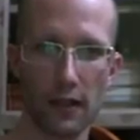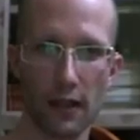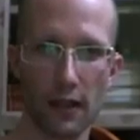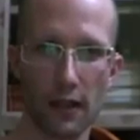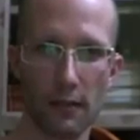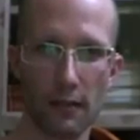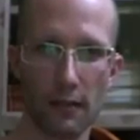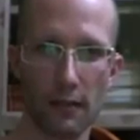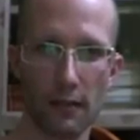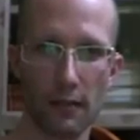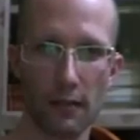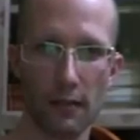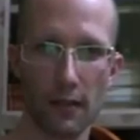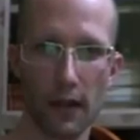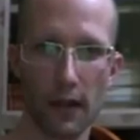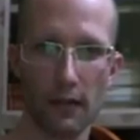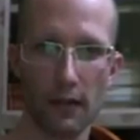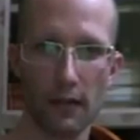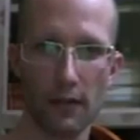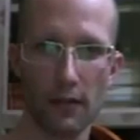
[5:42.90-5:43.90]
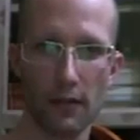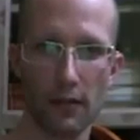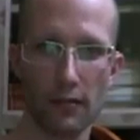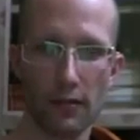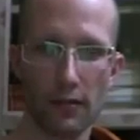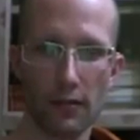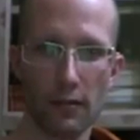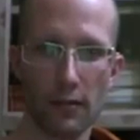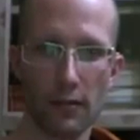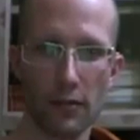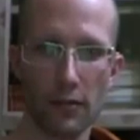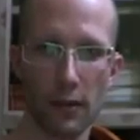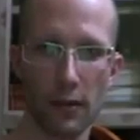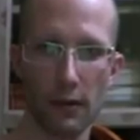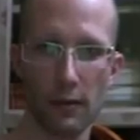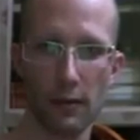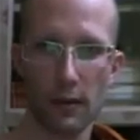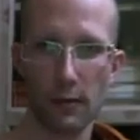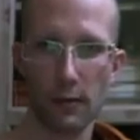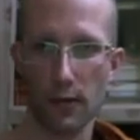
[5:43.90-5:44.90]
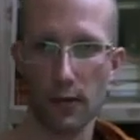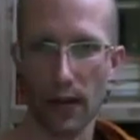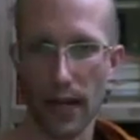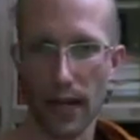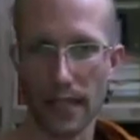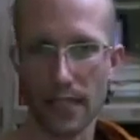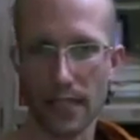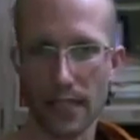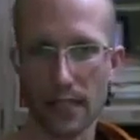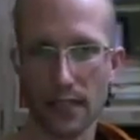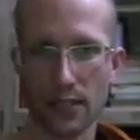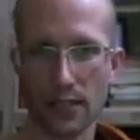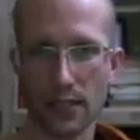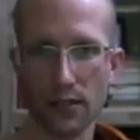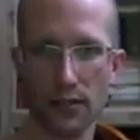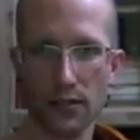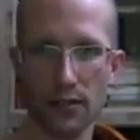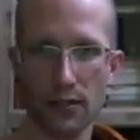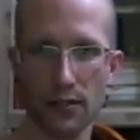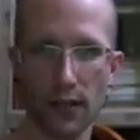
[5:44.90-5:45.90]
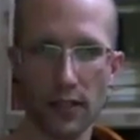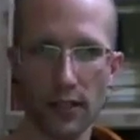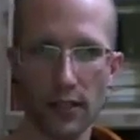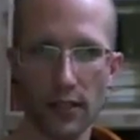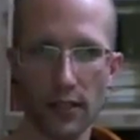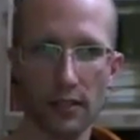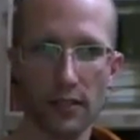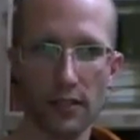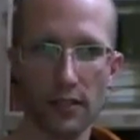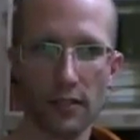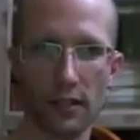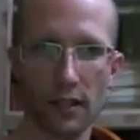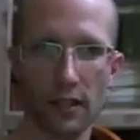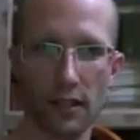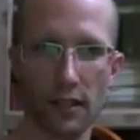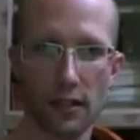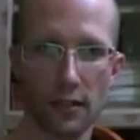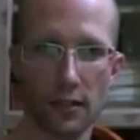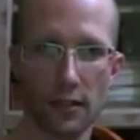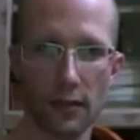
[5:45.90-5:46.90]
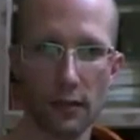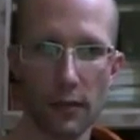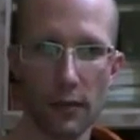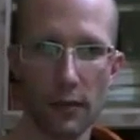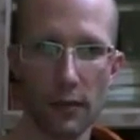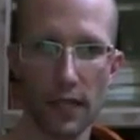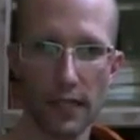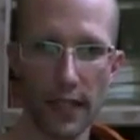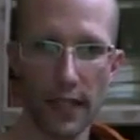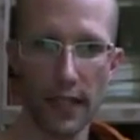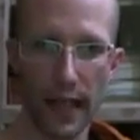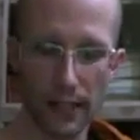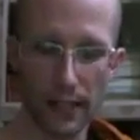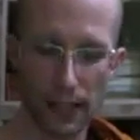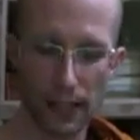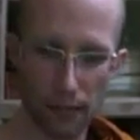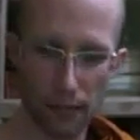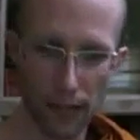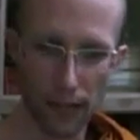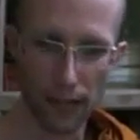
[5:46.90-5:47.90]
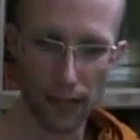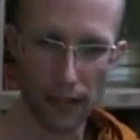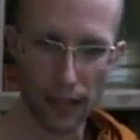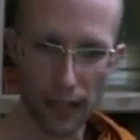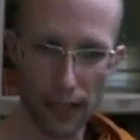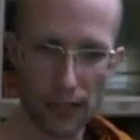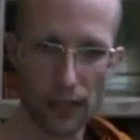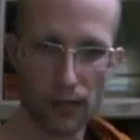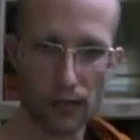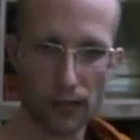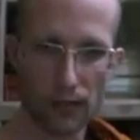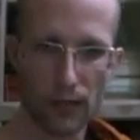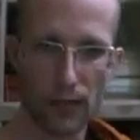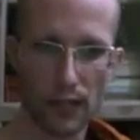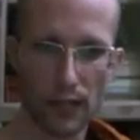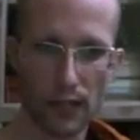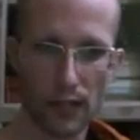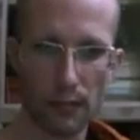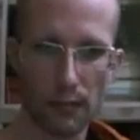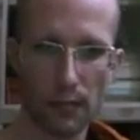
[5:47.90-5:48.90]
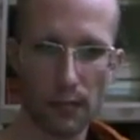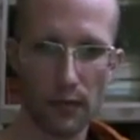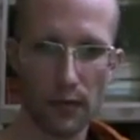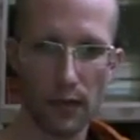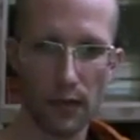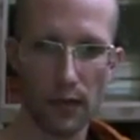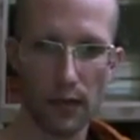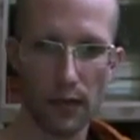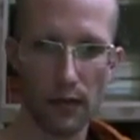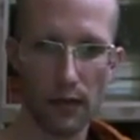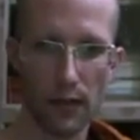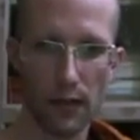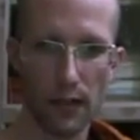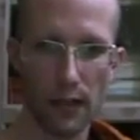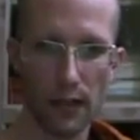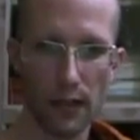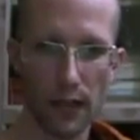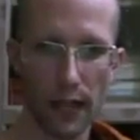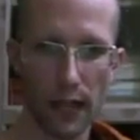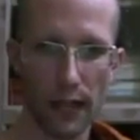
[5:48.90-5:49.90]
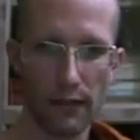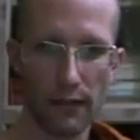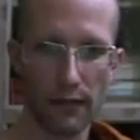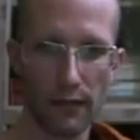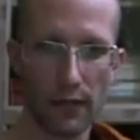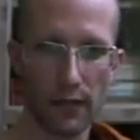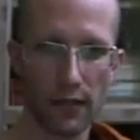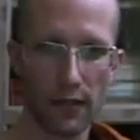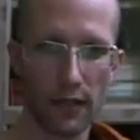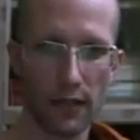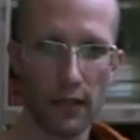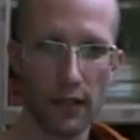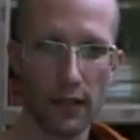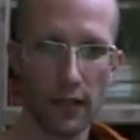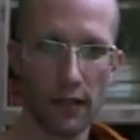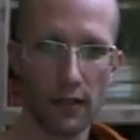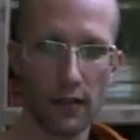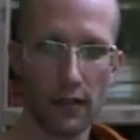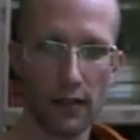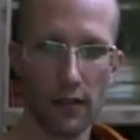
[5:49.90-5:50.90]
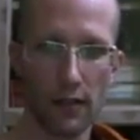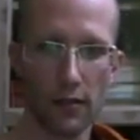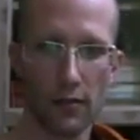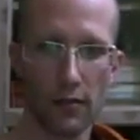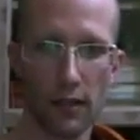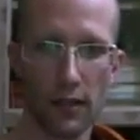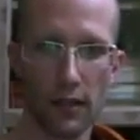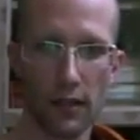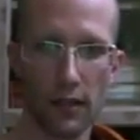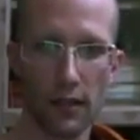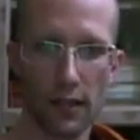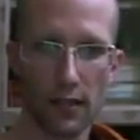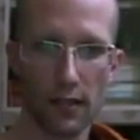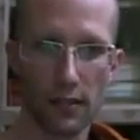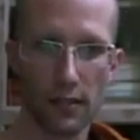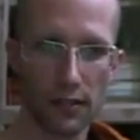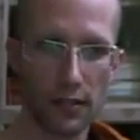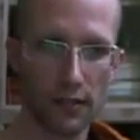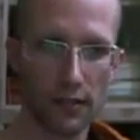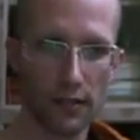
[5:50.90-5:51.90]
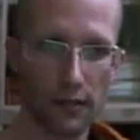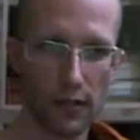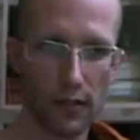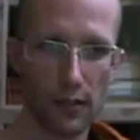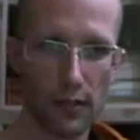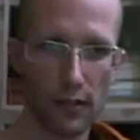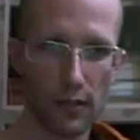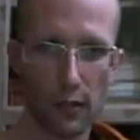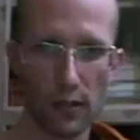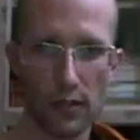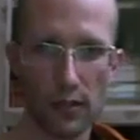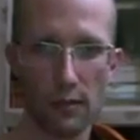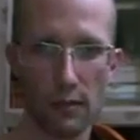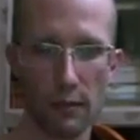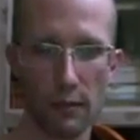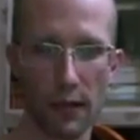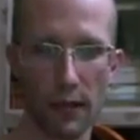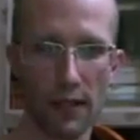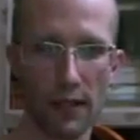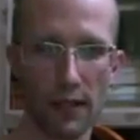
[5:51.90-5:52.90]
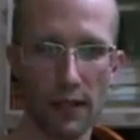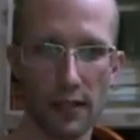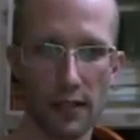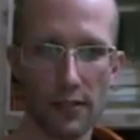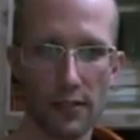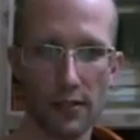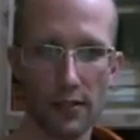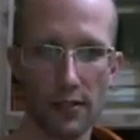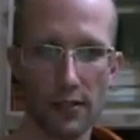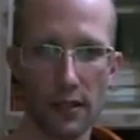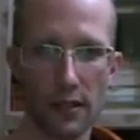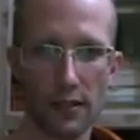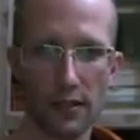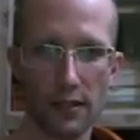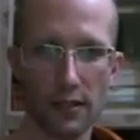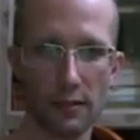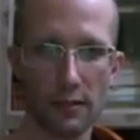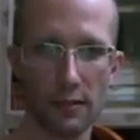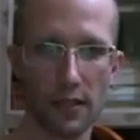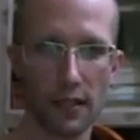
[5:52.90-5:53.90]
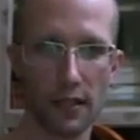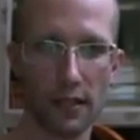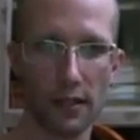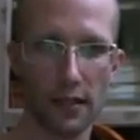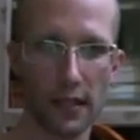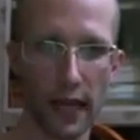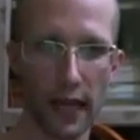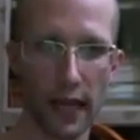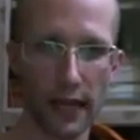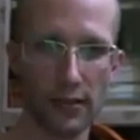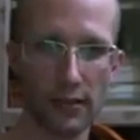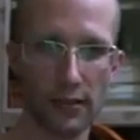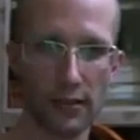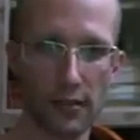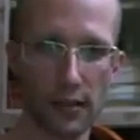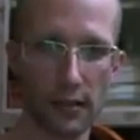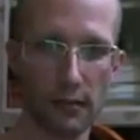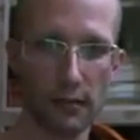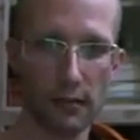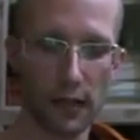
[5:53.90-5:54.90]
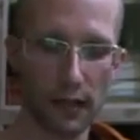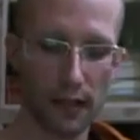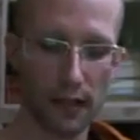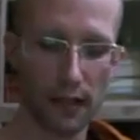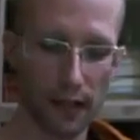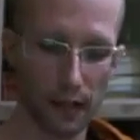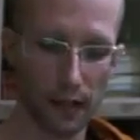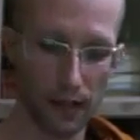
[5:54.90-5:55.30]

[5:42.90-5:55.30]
Um, and so, for the most part, people who ask these sorts of questions about being attached to meditation, for example, you know, I really think I have to, or do you really think it's good for this person to be meditating so much? It seems like they're attached to it. I'm like,